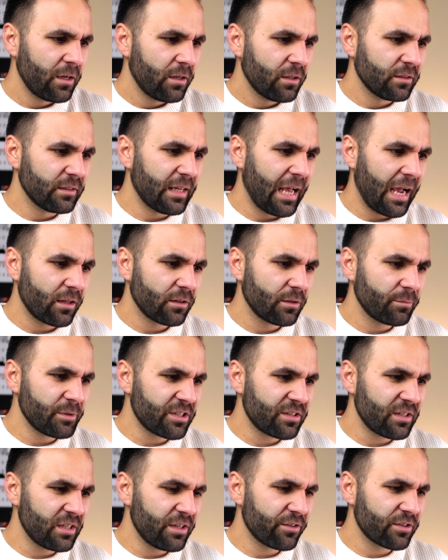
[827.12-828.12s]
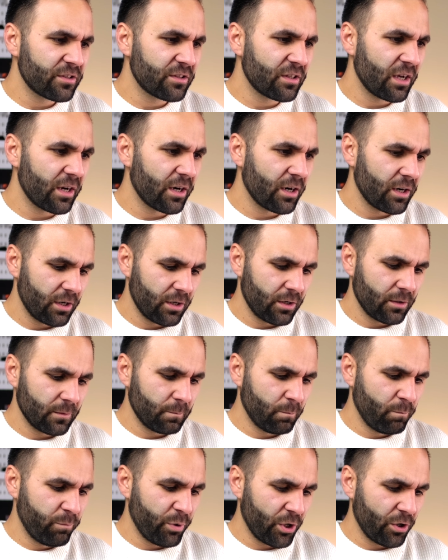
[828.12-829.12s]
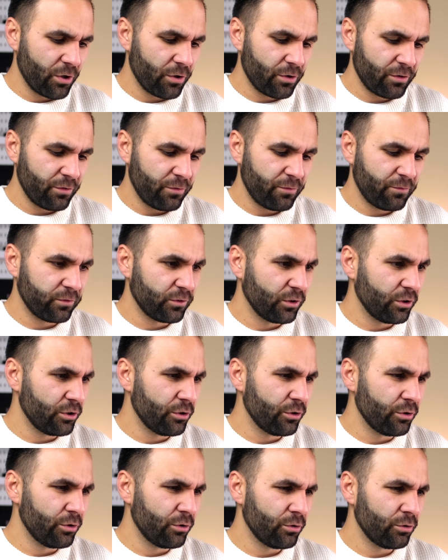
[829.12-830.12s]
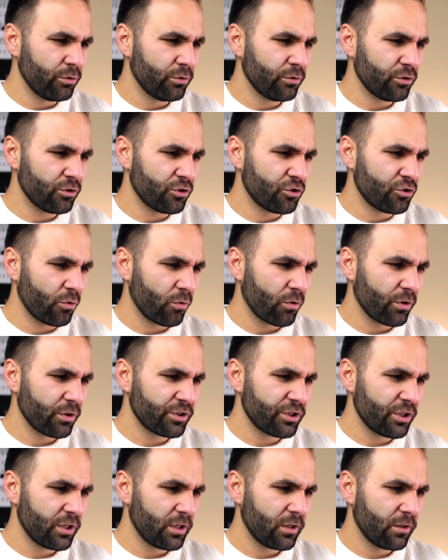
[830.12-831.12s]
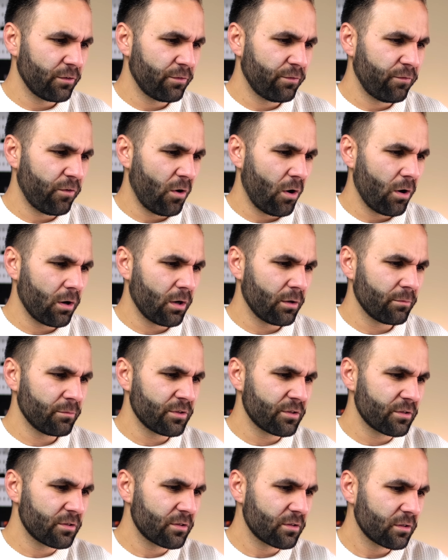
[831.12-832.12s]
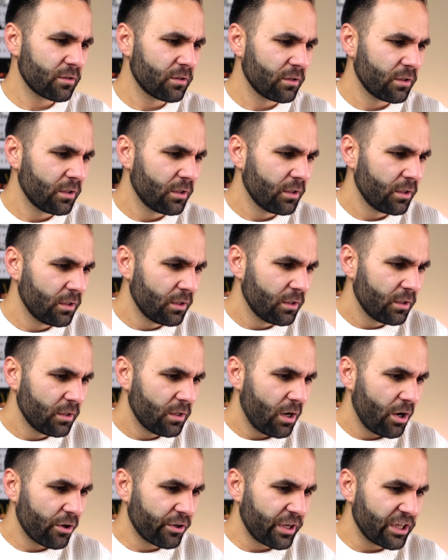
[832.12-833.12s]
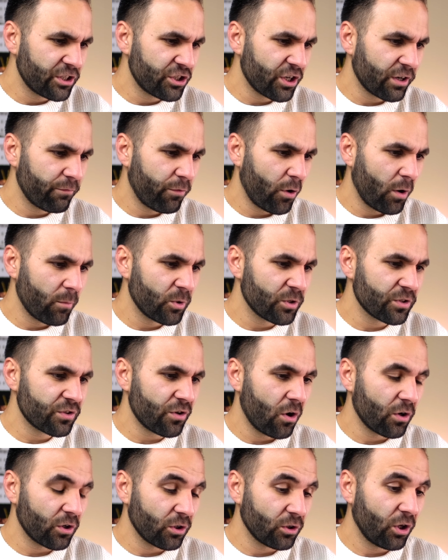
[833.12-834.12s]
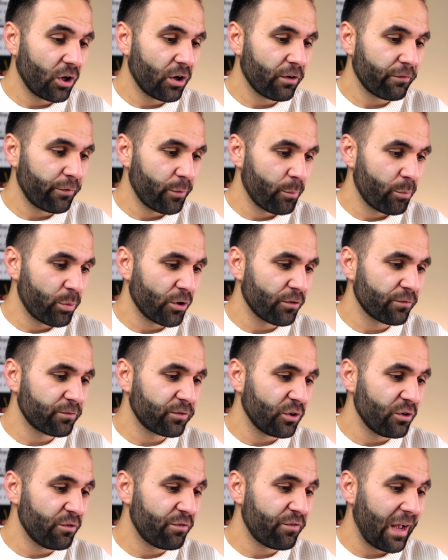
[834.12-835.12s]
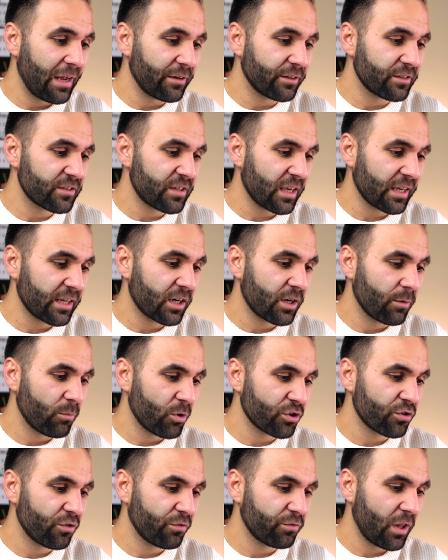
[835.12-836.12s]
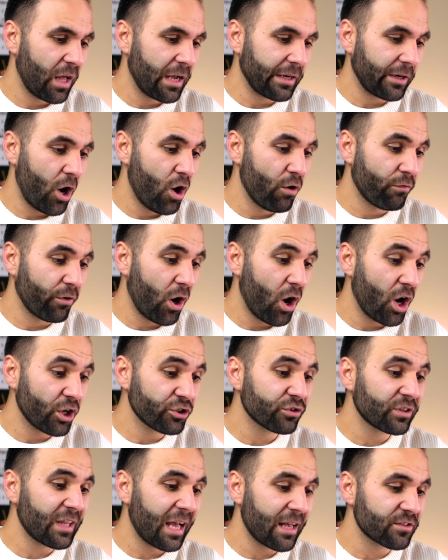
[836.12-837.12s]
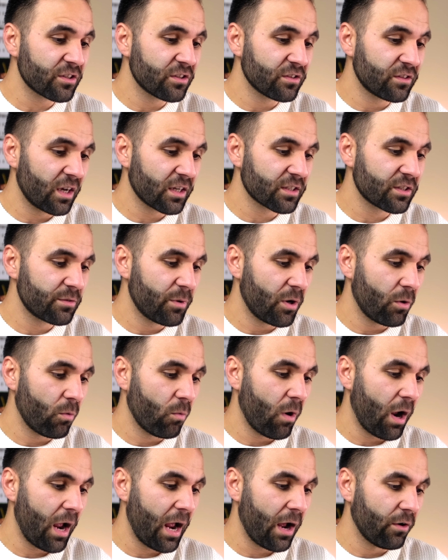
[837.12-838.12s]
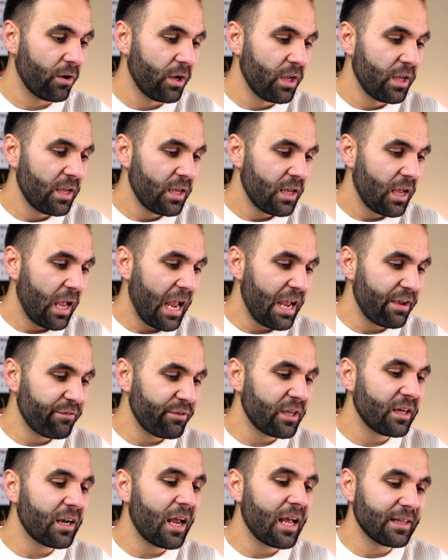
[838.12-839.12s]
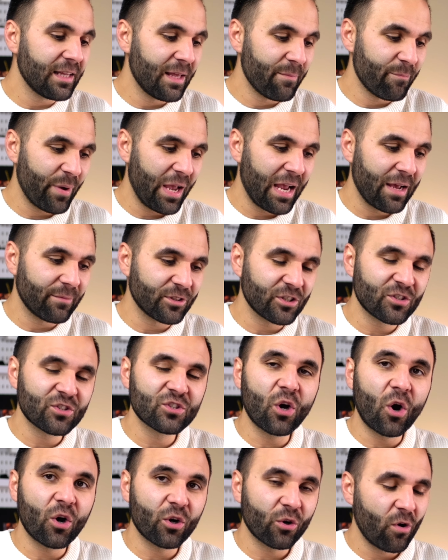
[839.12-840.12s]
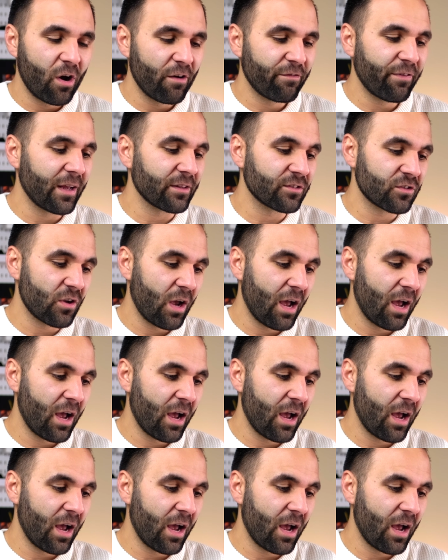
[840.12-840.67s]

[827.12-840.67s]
Now let me see, is there bird flu Georgia farms? Okay, chicken farmers on alert from bird flu found in second commercial flock. Over 100,000 ducks. Wow. Avian, and then bam, this is the article I found. So